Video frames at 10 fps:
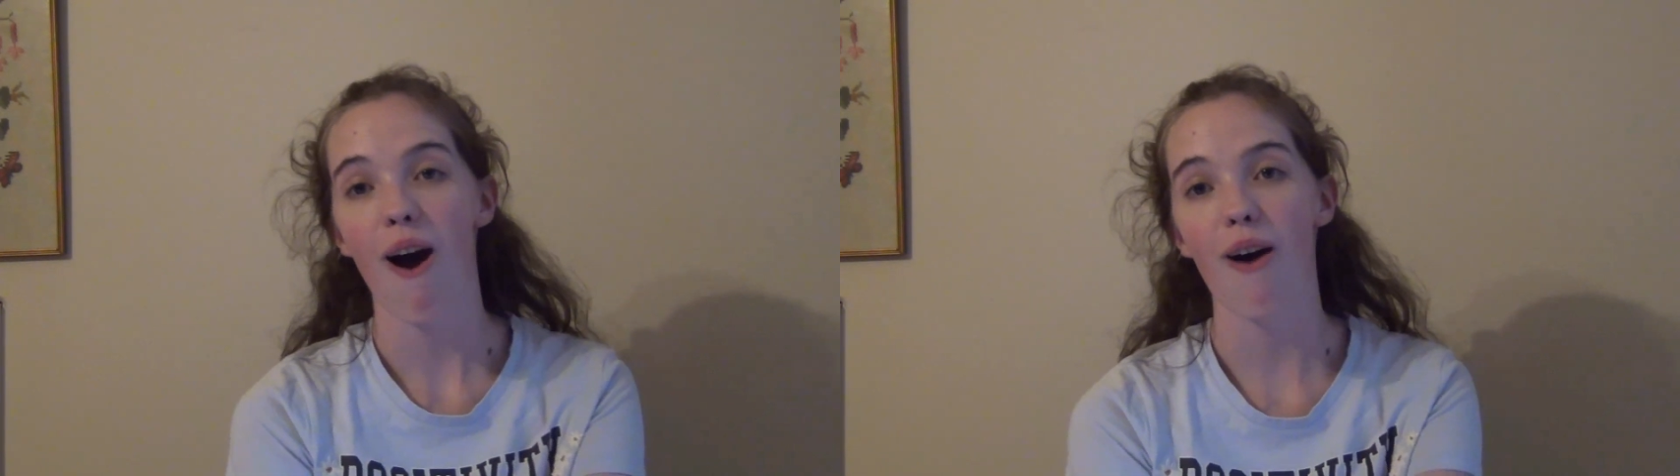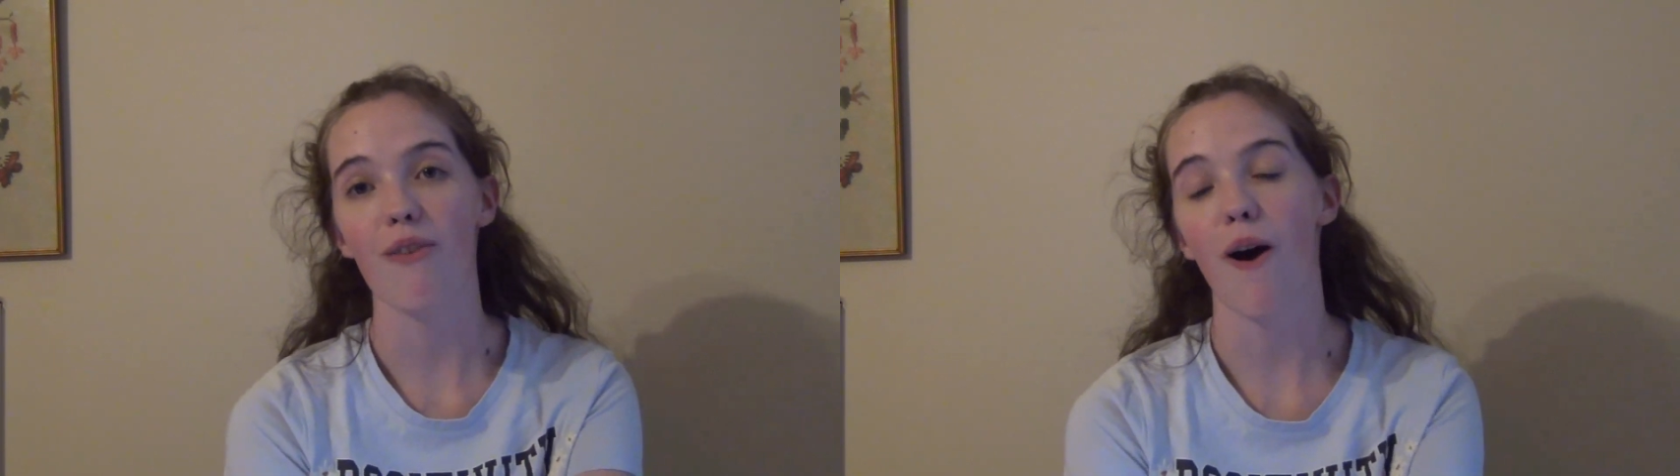
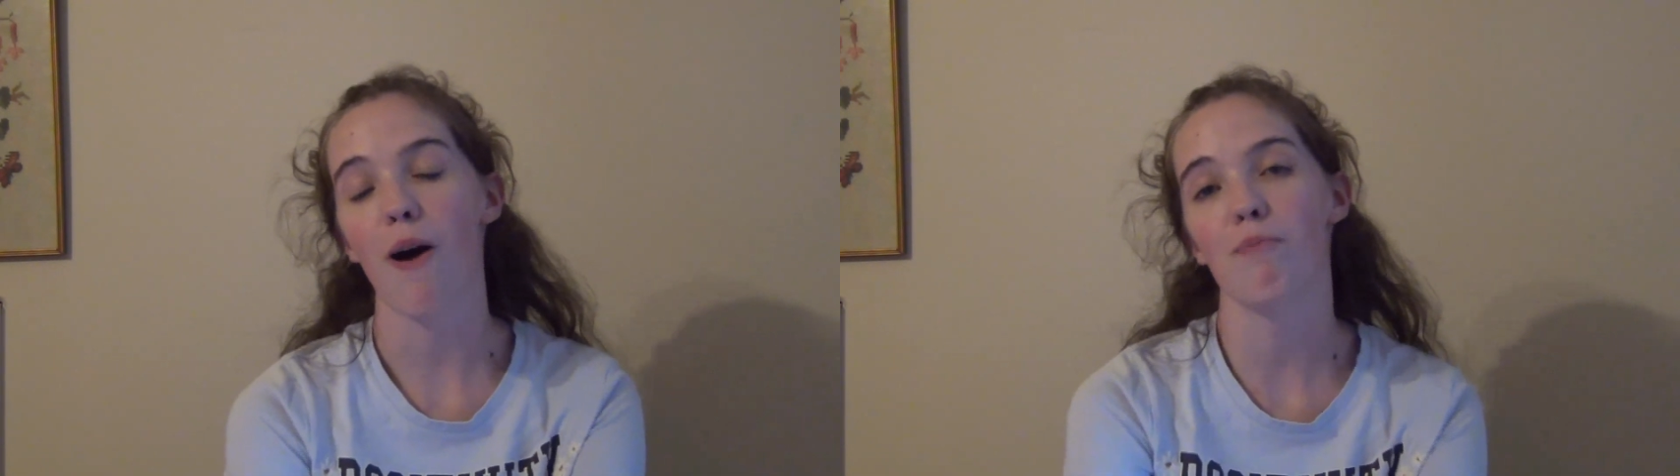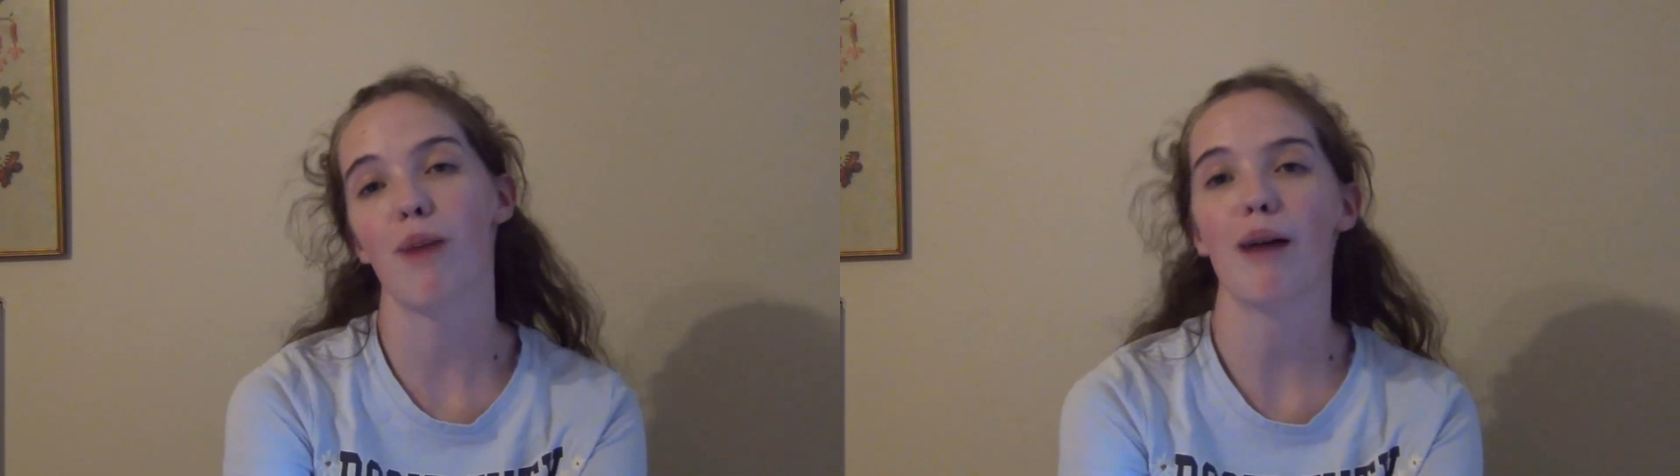of
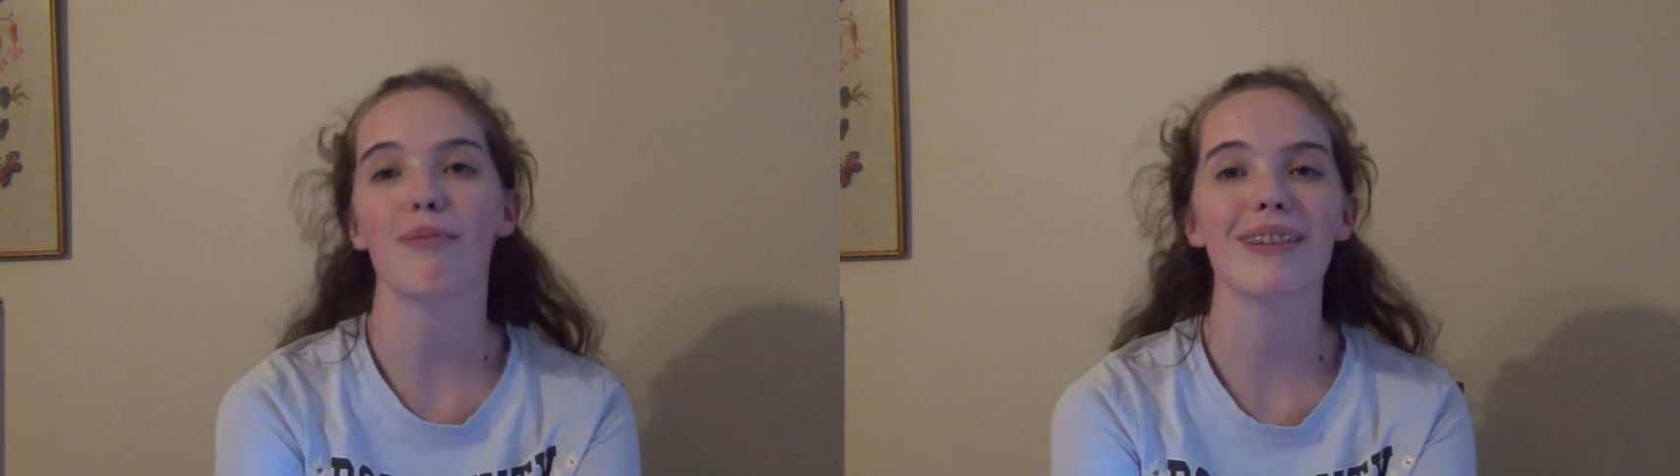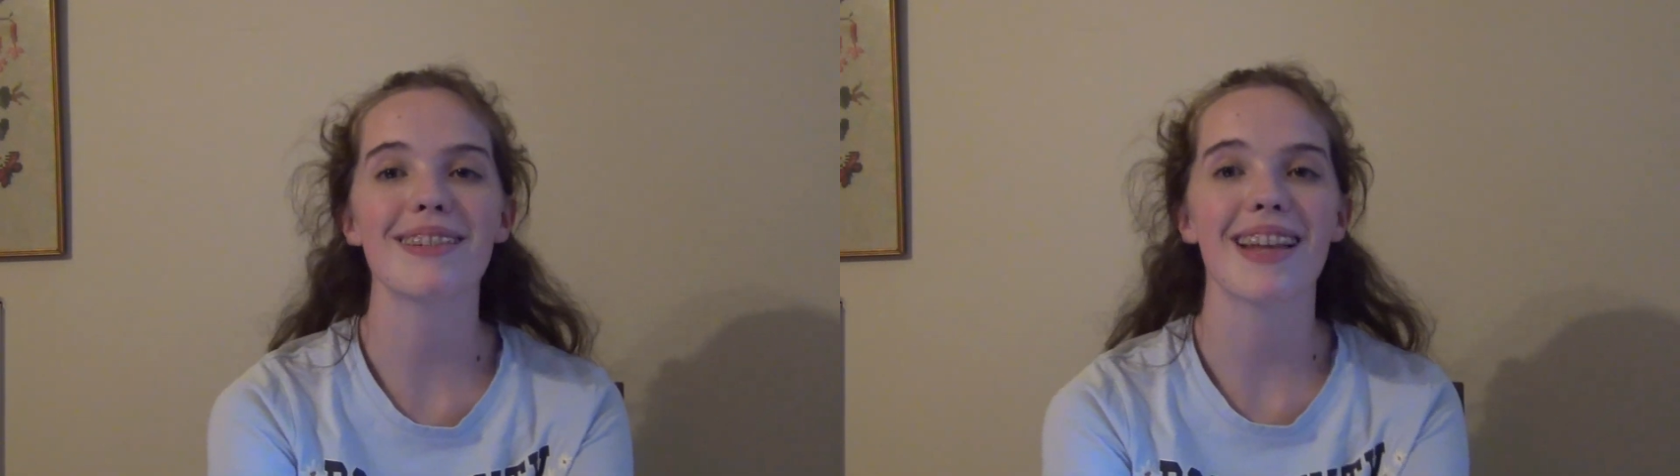our
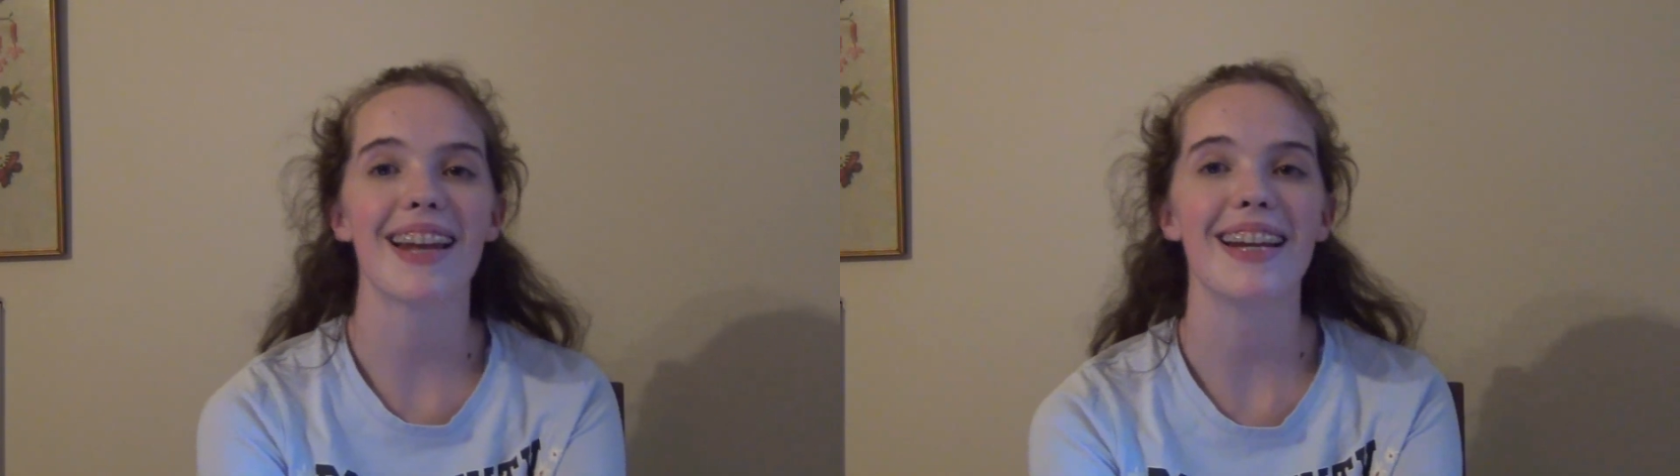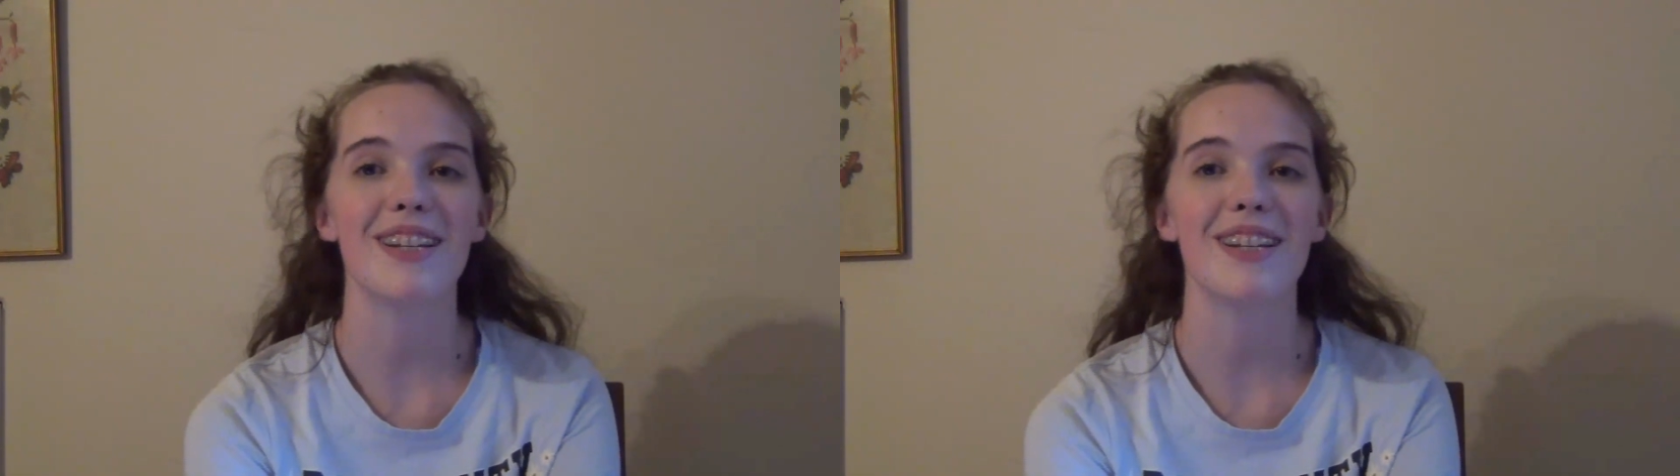Bible study